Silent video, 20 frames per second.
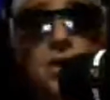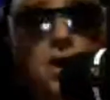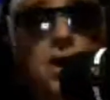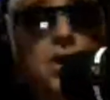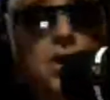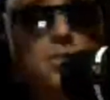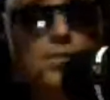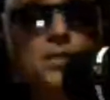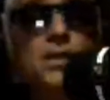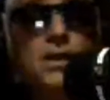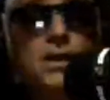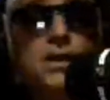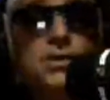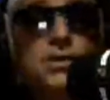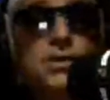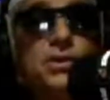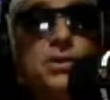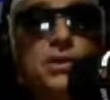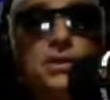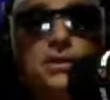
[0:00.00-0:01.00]
I hope you guys
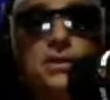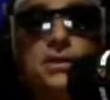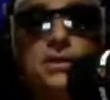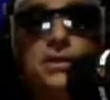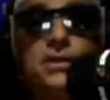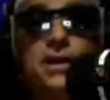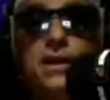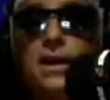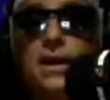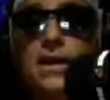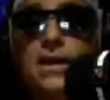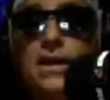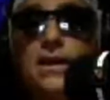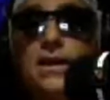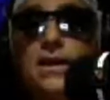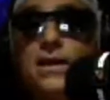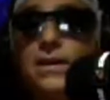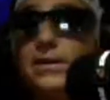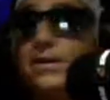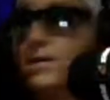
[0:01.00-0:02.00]
aren't hearing a
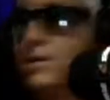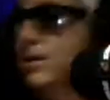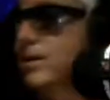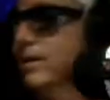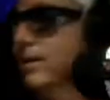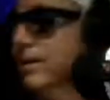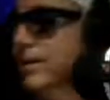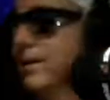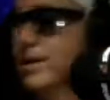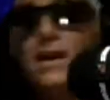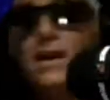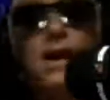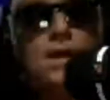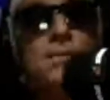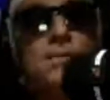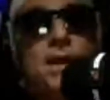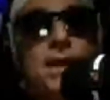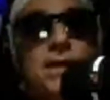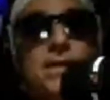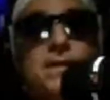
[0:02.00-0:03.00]
delay in here. I
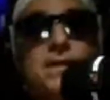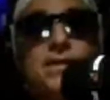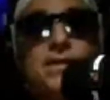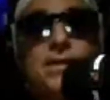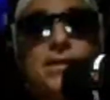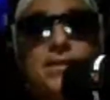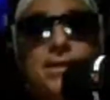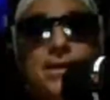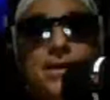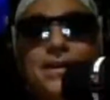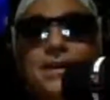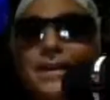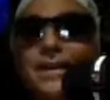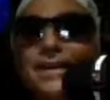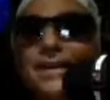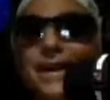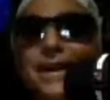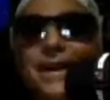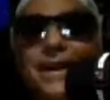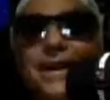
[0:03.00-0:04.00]
might still have,
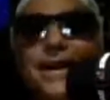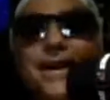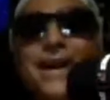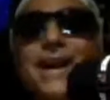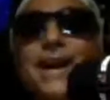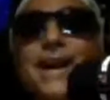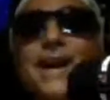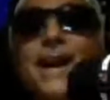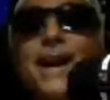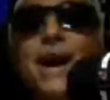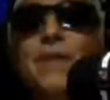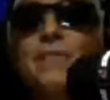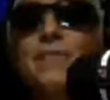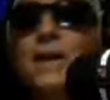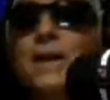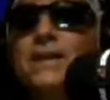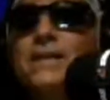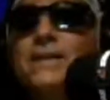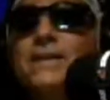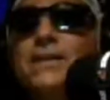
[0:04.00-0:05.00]
I
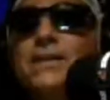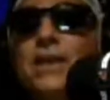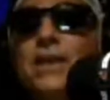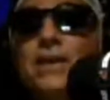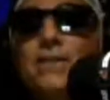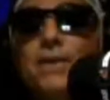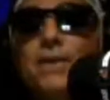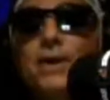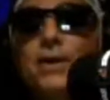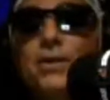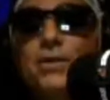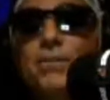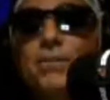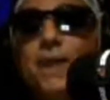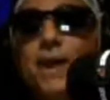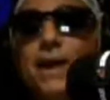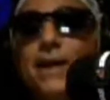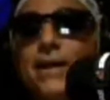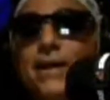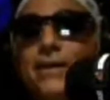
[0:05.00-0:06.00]
might still have my other
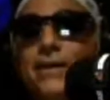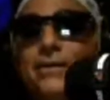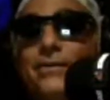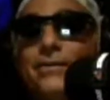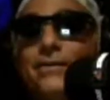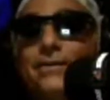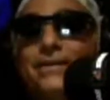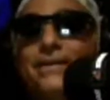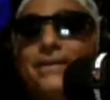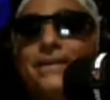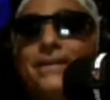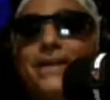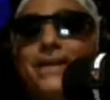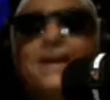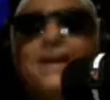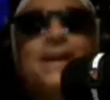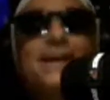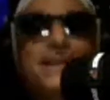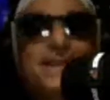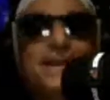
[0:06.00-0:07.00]
mic on.
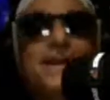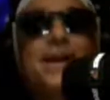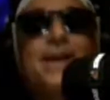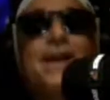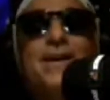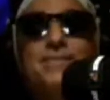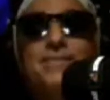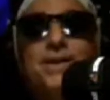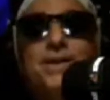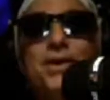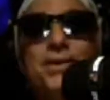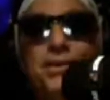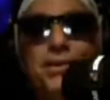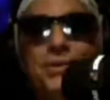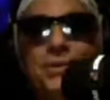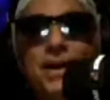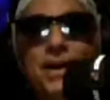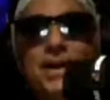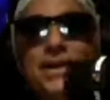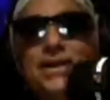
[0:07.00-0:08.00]
Yeah, I have my other
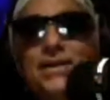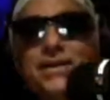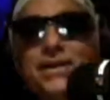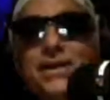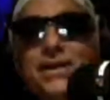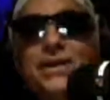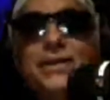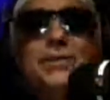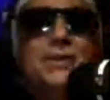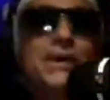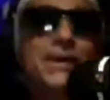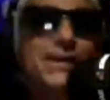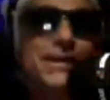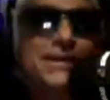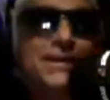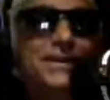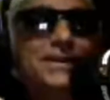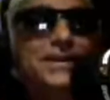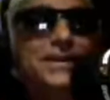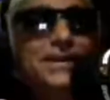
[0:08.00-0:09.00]
mic on anyway.
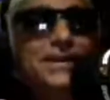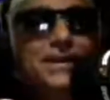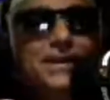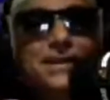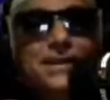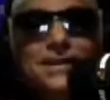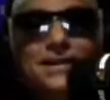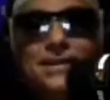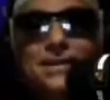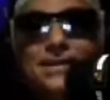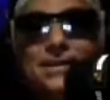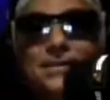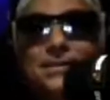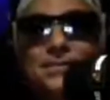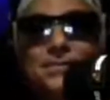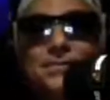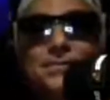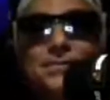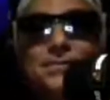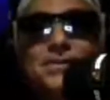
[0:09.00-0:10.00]

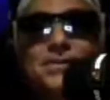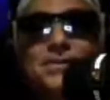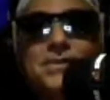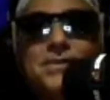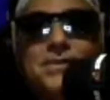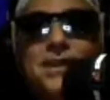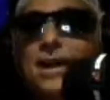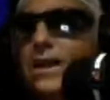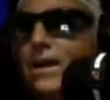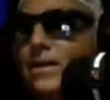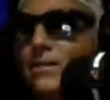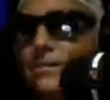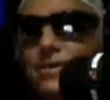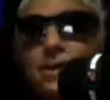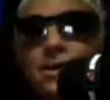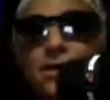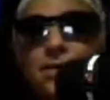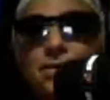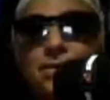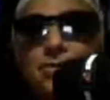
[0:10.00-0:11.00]
Um, I left
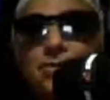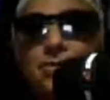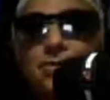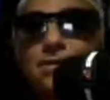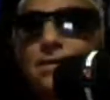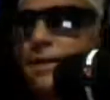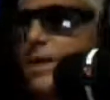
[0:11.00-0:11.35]
it on.